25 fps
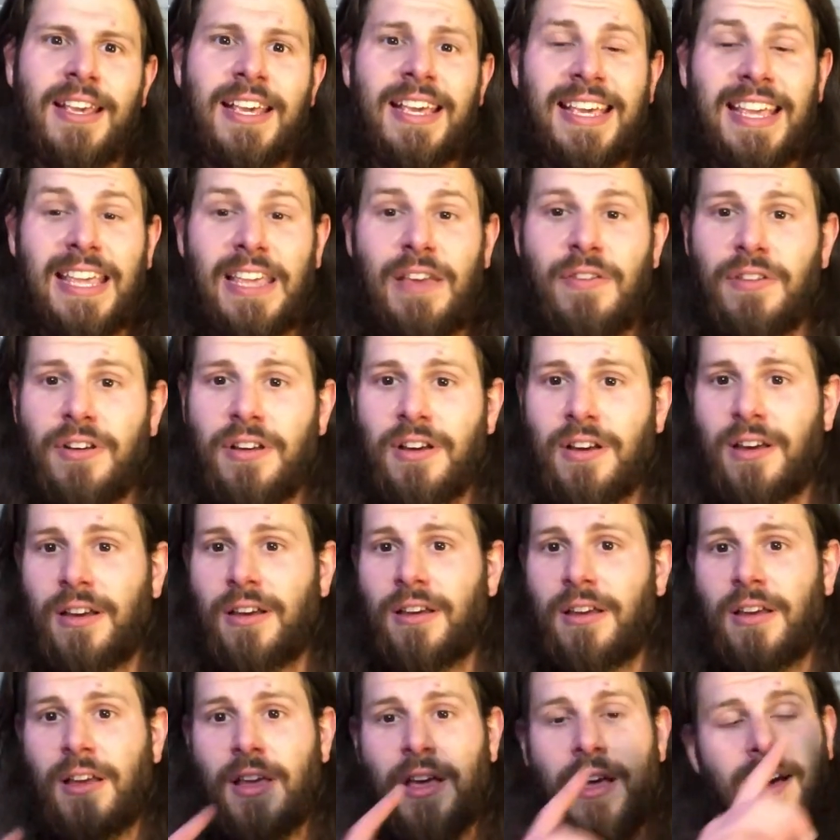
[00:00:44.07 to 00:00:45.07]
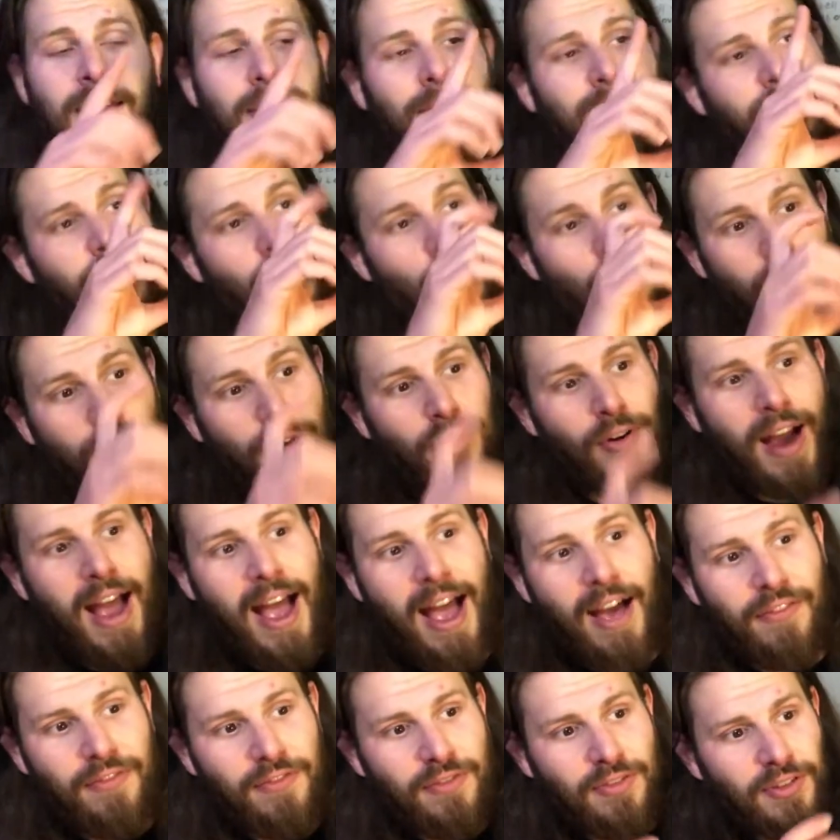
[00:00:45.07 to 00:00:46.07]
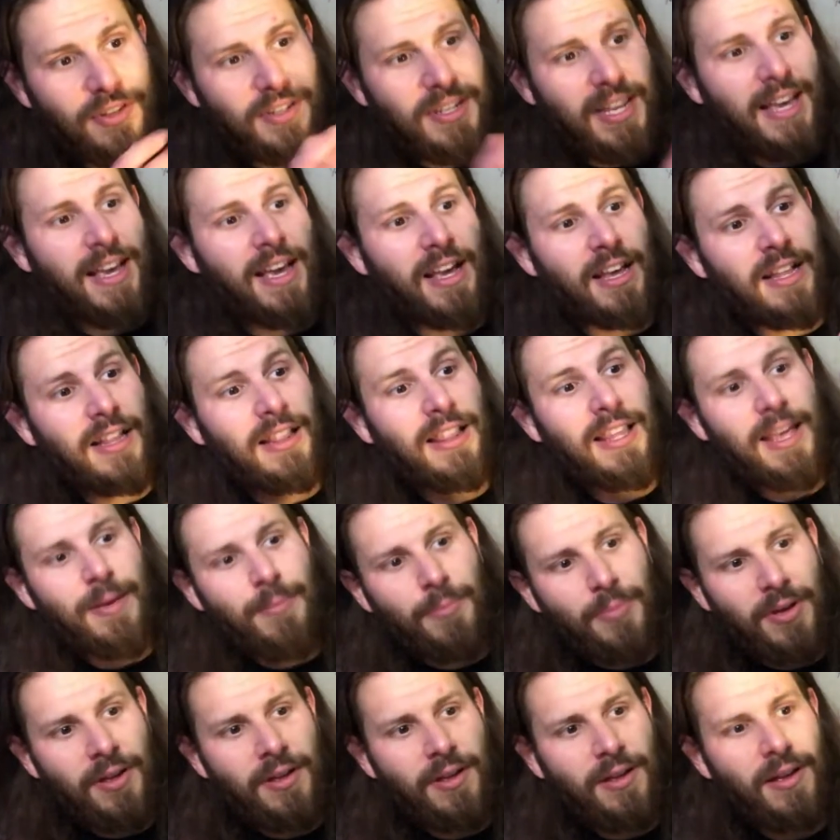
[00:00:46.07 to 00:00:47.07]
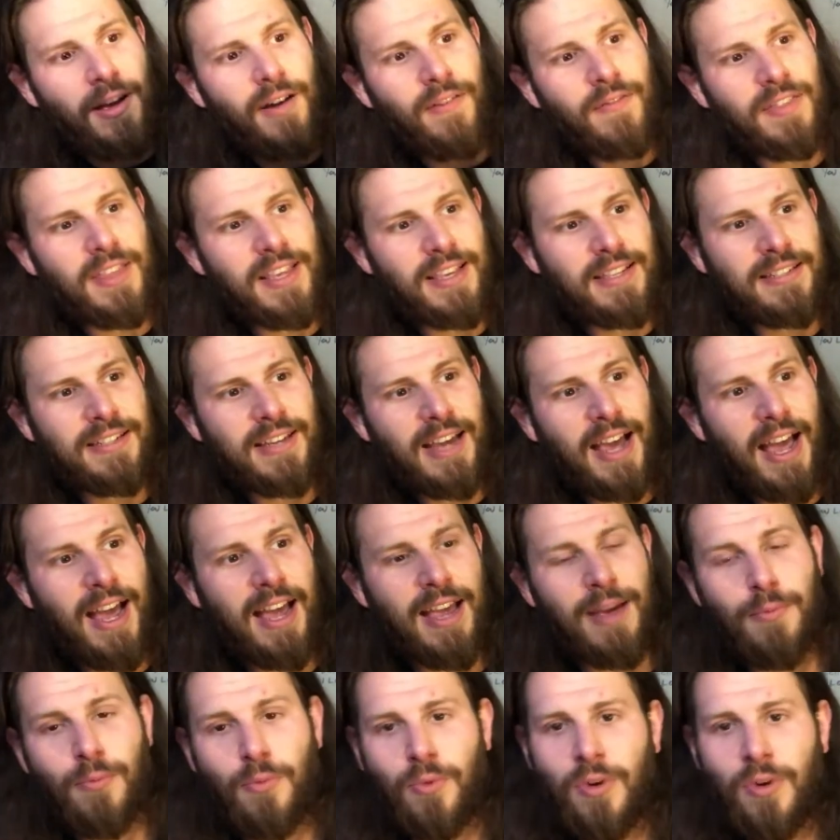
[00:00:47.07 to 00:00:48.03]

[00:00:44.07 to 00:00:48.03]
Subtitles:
Even a photograph, you take a clip of this time,